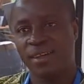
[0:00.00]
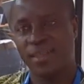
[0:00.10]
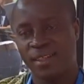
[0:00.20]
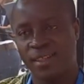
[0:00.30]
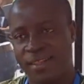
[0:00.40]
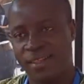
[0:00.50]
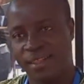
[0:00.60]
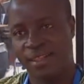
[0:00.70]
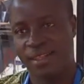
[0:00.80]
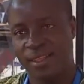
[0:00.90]
you said you have a
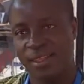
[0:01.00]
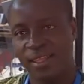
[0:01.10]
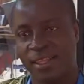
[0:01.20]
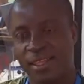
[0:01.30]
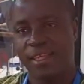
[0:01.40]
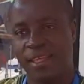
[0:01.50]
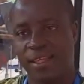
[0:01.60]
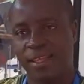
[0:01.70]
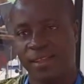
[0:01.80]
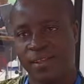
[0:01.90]
poster here.
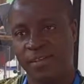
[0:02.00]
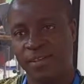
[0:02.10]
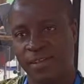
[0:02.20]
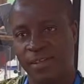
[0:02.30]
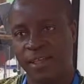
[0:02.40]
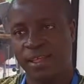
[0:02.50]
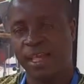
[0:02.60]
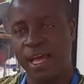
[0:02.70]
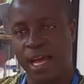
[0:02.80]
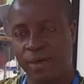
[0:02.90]
What's that about?
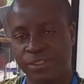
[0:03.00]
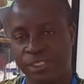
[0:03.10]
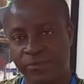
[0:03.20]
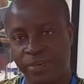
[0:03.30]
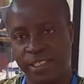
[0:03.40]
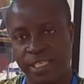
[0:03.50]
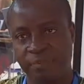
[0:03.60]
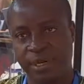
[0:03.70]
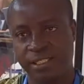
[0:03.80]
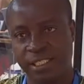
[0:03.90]
Yeah, I was
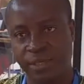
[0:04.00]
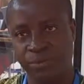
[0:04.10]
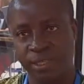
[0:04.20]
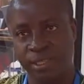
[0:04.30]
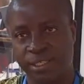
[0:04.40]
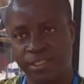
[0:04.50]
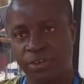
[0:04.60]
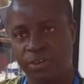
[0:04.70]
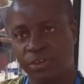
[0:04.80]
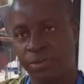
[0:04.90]
invited by C W I, the
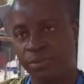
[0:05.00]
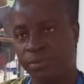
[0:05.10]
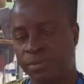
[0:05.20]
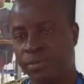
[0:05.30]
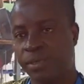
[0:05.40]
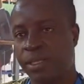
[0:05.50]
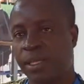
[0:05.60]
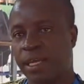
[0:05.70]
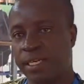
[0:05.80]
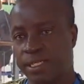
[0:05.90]
Stockholm
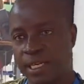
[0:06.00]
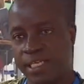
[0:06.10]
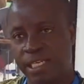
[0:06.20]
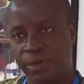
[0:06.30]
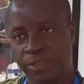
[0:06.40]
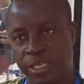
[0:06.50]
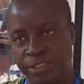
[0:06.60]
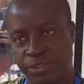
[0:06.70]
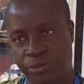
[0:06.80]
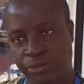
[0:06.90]
International Water
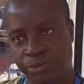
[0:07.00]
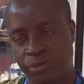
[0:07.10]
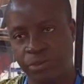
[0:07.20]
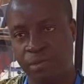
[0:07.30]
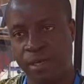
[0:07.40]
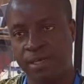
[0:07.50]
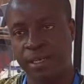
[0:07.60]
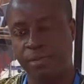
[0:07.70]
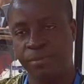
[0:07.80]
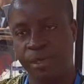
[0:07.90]
Institute, to come
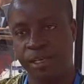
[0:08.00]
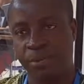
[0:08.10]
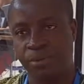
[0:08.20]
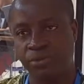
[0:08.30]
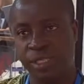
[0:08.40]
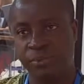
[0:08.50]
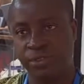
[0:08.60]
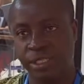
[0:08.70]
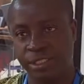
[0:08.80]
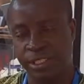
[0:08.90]
and uh, make a
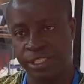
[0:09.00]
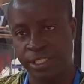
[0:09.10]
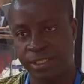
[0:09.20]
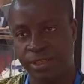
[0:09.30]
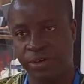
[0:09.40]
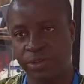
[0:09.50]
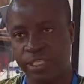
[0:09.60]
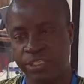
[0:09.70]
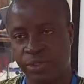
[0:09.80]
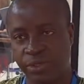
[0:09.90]
presentation on
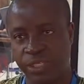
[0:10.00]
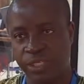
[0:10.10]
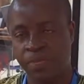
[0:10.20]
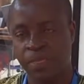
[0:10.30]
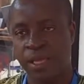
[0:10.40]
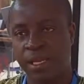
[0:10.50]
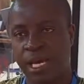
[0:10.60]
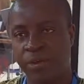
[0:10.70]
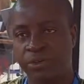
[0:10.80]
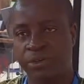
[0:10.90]
the study
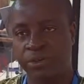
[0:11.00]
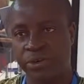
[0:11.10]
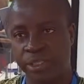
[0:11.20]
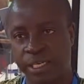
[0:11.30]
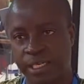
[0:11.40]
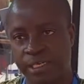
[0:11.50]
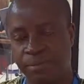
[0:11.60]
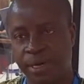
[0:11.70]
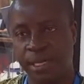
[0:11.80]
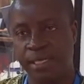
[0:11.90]
that was
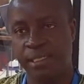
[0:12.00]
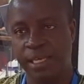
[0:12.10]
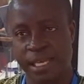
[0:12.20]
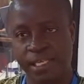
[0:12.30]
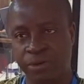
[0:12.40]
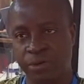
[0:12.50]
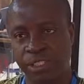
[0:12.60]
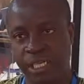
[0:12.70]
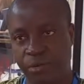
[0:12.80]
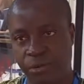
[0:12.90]
conducted by the N G O
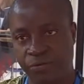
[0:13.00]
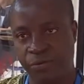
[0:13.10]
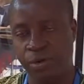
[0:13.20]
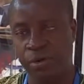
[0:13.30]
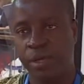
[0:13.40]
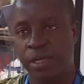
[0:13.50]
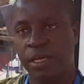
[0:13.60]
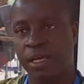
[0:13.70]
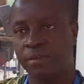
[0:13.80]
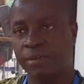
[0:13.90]
which I work for.
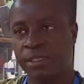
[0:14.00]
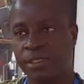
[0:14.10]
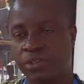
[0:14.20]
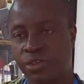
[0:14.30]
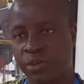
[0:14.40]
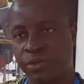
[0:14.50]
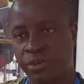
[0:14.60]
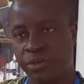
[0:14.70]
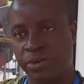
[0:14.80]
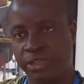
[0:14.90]
Um, the study
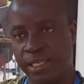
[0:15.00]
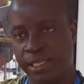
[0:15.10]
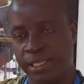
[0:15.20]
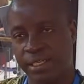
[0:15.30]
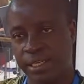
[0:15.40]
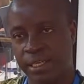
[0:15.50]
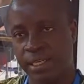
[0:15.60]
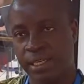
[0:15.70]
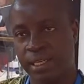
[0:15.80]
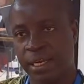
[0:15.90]
was conducted in
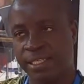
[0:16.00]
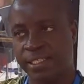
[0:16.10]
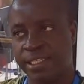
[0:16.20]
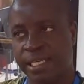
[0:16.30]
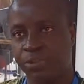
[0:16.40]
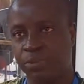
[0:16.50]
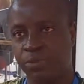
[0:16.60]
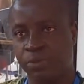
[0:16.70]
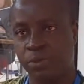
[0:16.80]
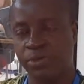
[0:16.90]
Nigeria and is
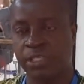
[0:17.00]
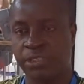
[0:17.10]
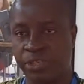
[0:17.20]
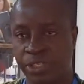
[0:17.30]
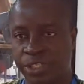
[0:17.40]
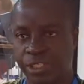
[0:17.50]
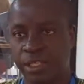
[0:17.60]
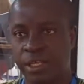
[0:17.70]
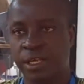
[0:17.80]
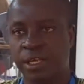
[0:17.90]
titled Project REACH,